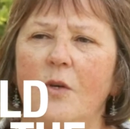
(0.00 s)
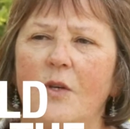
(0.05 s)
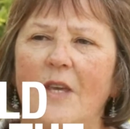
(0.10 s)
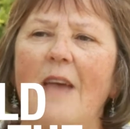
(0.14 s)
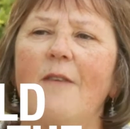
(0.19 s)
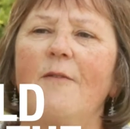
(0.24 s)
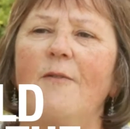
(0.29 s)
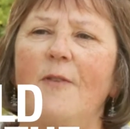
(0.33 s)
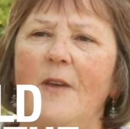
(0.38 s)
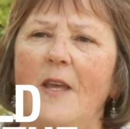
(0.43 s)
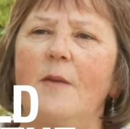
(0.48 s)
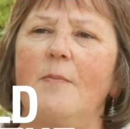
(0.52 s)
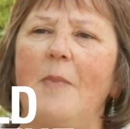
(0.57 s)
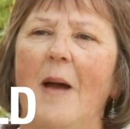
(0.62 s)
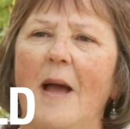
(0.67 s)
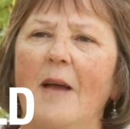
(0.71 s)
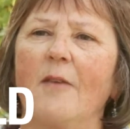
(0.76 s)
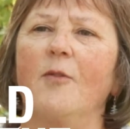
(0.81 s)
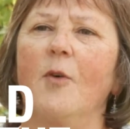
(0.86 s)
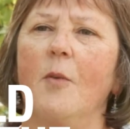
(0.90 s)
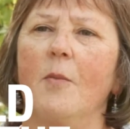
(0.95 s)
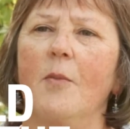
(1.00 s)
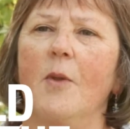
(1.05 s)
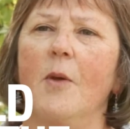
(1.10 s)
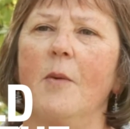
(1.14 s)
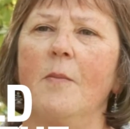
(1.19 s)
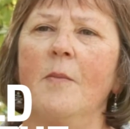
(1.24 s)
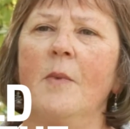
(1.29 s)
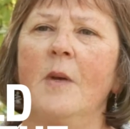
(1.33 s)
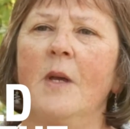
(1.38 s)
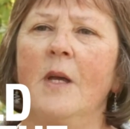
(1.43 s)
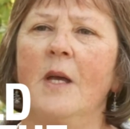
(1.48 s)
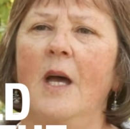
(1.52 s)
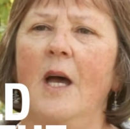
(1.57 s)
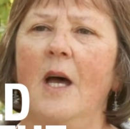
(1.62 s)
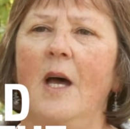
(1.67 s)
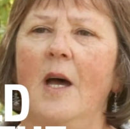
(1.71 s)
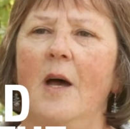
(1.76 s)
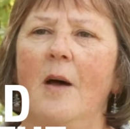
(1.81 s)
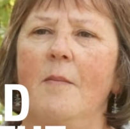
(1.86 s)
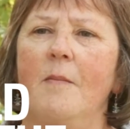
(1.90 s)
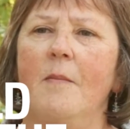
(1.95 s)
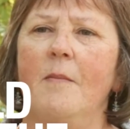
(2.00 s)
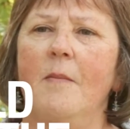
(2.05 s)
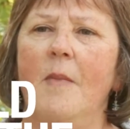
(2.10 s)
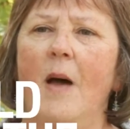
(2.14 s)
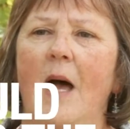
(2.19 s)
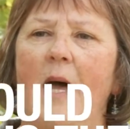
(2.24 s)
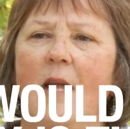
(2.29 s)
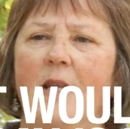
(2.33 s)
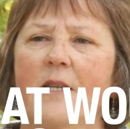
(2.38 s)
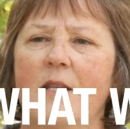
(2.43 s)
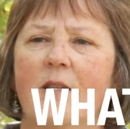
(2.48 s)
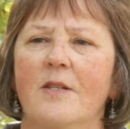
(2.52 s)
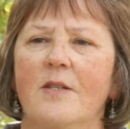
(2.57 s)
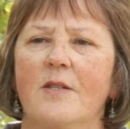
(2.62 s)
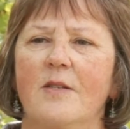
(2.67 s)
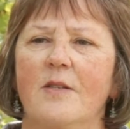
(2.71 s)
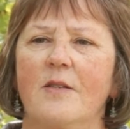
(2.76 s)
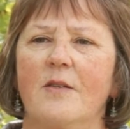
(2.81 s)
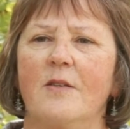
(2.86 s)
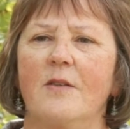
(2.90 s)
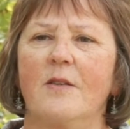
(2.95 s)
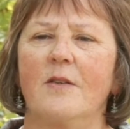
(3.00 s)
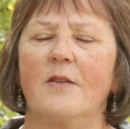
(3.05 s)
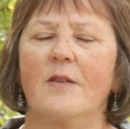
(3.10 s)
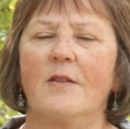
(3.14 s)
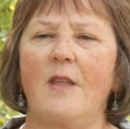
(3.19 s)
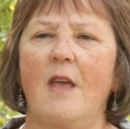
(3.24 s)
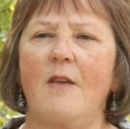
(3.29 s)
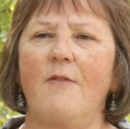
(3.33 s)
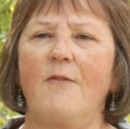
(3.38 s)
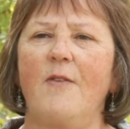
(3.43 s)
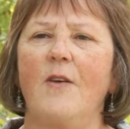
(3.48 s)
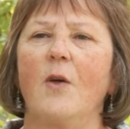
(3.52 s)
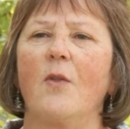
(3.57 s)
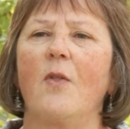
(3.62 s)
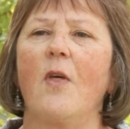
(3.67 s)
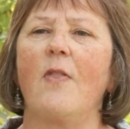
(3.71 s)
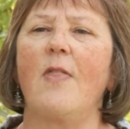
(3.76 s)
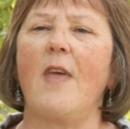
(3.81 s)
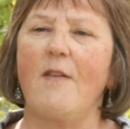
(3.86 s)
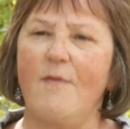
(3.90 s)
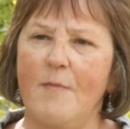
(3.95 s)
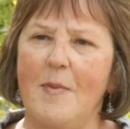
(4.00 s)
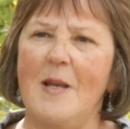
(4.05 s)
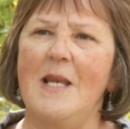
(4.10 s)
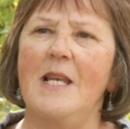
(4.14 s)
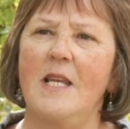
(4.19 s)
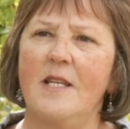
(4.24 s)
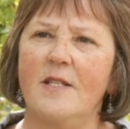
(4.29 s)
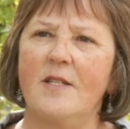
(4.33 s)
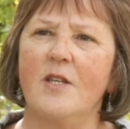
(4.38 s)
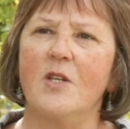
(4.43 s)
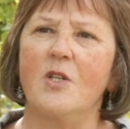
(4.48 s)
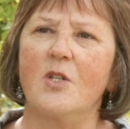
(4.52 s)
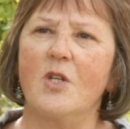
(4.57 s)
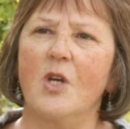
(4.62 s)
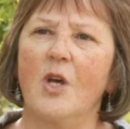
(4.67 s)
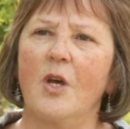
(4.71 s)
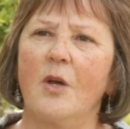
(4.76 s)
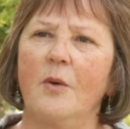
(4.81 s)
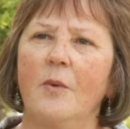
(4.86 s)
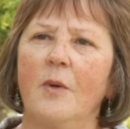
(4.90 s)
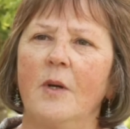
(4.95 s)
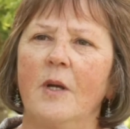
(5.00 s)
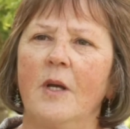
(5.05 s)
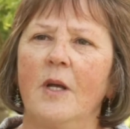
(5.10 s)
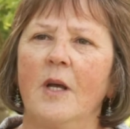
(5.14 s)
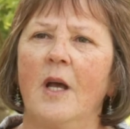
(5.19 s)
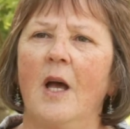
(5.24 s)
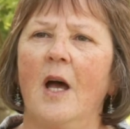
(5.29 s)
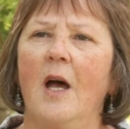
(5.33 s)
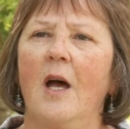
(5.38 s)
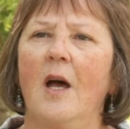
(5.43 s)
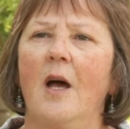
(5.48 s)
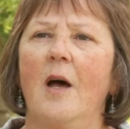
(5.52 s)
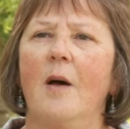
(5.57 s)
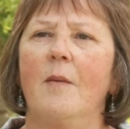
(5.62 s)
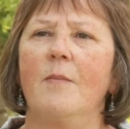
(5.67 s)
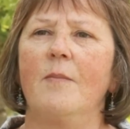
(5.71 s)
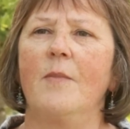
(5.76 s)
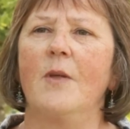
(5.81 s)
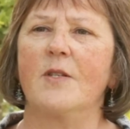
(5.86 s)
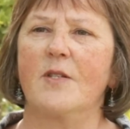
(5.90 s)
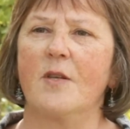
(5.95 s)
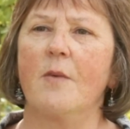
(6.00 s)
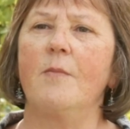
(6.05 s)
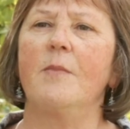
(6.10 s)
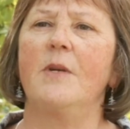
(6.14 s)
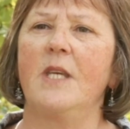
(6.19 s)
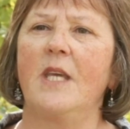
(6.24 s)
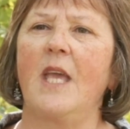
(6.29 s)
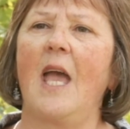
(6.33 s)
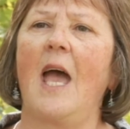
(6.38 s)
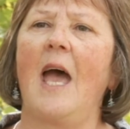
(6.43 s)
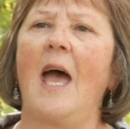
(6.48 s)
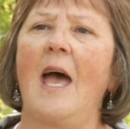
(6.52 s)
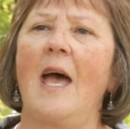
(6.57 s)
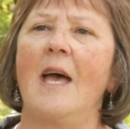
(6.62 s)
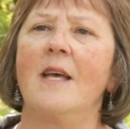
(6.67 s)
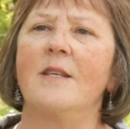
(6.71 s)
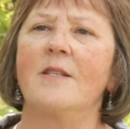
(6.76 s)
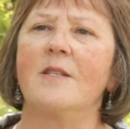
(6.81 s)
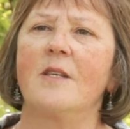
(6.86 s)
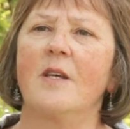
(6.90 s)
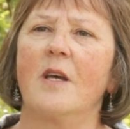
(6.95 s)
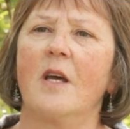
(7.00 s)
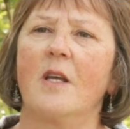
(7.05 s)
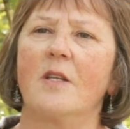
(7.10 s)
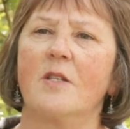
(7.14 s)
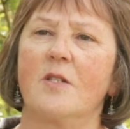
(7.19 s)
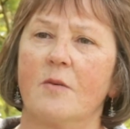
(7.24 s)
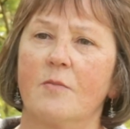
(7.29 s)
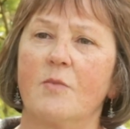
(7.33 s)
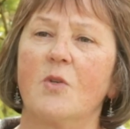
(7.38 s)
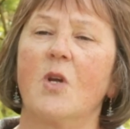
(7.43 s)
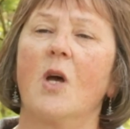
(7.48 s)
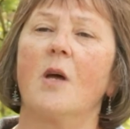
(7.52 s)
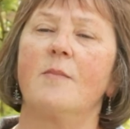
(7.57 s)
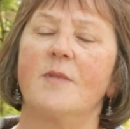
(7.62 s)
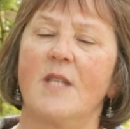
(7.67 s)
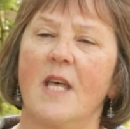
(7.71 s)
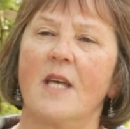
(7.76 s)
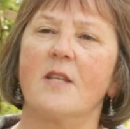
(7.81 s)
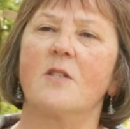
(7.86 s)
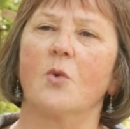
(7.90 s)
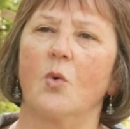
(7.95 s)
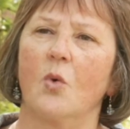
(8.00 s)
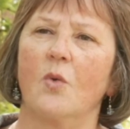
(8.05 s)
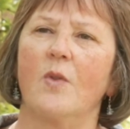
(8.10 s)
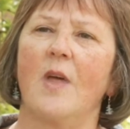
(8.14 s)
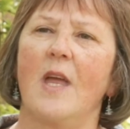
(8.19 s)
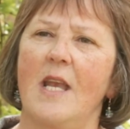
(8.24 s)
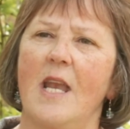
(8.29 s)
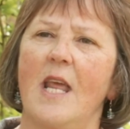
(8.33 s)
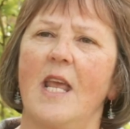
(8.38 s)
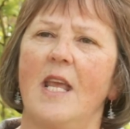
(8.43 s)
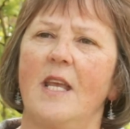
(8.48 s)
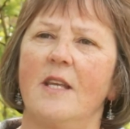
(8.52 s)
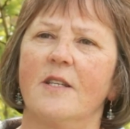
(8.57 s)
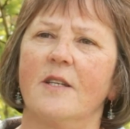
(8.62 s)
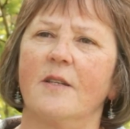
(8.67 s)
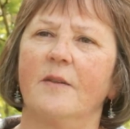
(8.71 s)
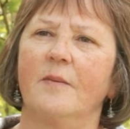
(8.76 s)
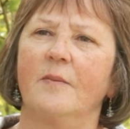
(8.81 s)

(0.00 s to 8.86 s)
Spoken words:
get feedback from them and they feel that they've been listened to, that somebody cares, and sometimes that's all they need.